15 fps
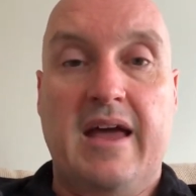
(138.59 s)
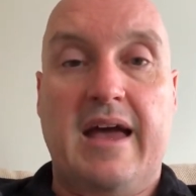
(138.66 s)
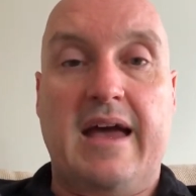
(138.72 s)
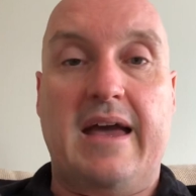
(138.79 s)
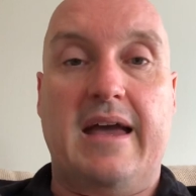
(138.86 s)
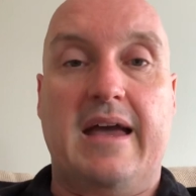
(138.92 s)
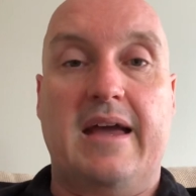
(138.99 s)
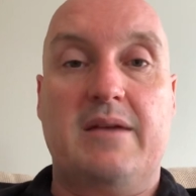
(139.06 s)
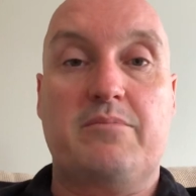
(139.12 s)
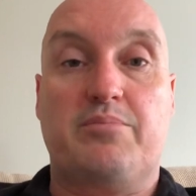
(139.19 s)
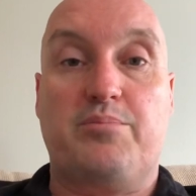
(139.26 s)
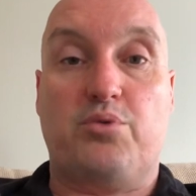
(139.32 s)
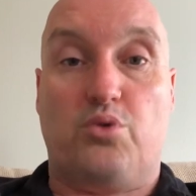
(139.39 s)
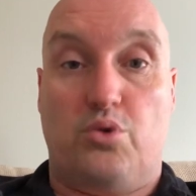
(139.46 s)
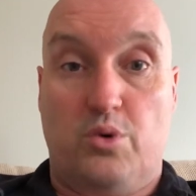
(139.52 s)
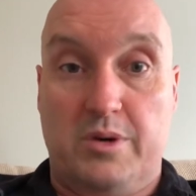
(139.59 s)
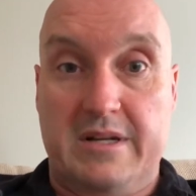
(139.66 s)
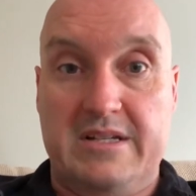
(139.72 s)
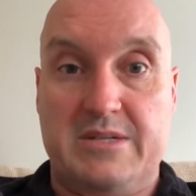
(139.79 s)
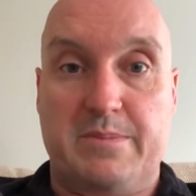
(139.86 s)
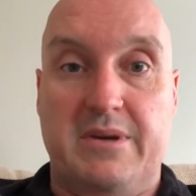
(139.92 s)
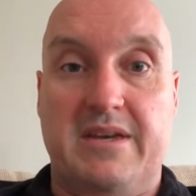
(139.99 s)
And
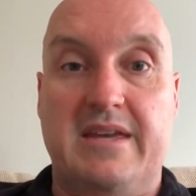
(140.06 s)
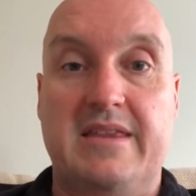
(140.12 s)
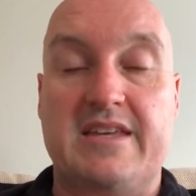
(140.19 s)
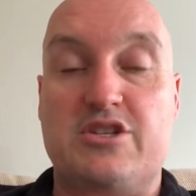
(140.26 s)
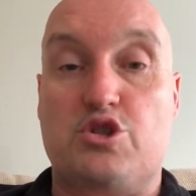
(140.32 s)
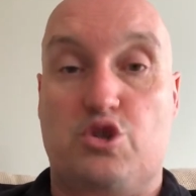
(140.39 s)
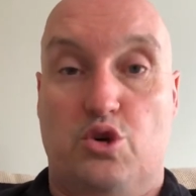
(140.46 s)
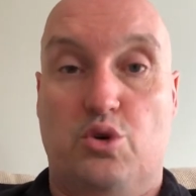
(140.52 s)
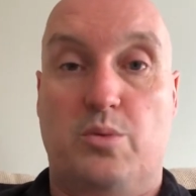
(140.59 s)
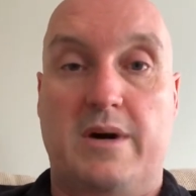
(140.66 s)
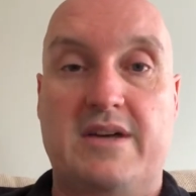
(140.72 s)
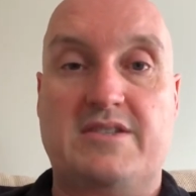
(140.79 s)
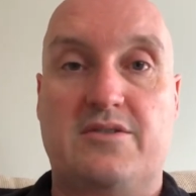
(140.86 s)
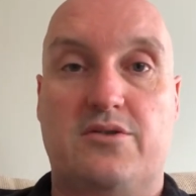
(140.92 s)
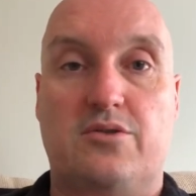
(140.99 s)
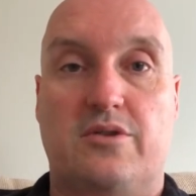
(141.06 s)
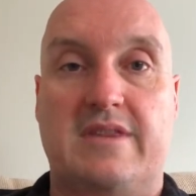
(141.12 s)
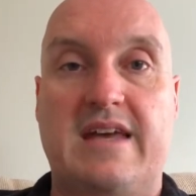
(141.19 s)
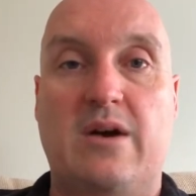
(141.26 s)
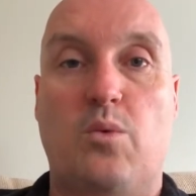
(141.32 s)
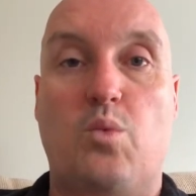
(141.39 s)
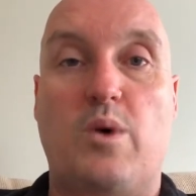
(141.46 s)
broadly speaking, there's two ways of doing
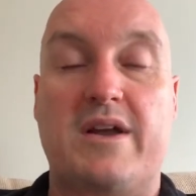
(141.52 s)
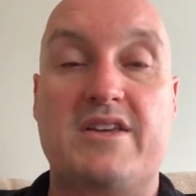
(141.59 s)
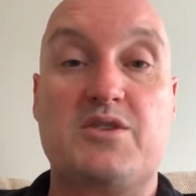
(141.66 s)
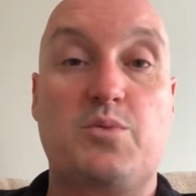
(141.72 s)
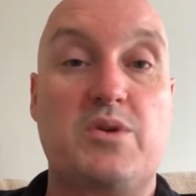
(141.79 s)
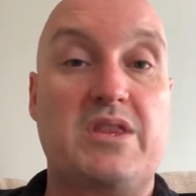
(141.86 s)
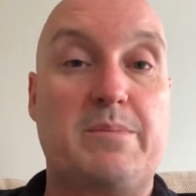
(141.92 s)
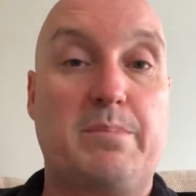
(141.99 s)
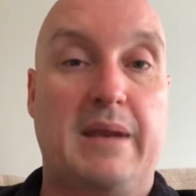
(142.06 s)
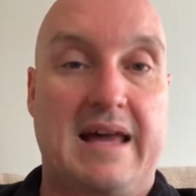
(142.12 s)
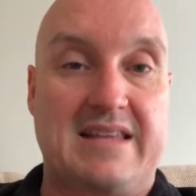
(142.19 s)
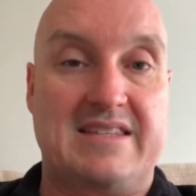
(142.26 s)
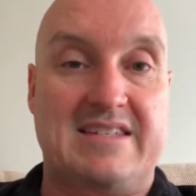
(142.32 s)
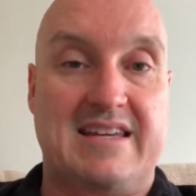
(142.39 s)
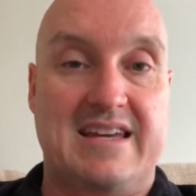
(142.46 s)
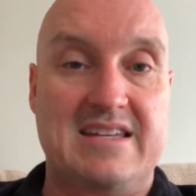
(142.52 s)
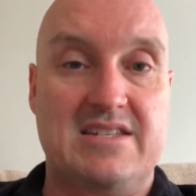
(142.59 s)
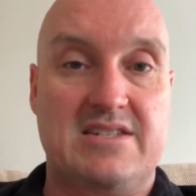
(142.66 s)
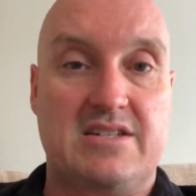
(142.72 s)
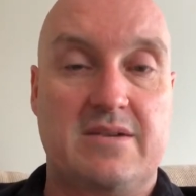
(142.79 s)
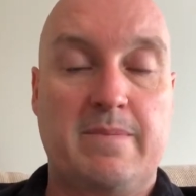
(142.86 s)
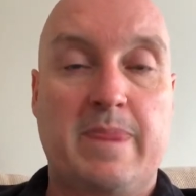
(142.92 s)
that. One is with a blood
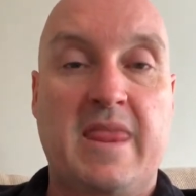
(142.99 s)
test.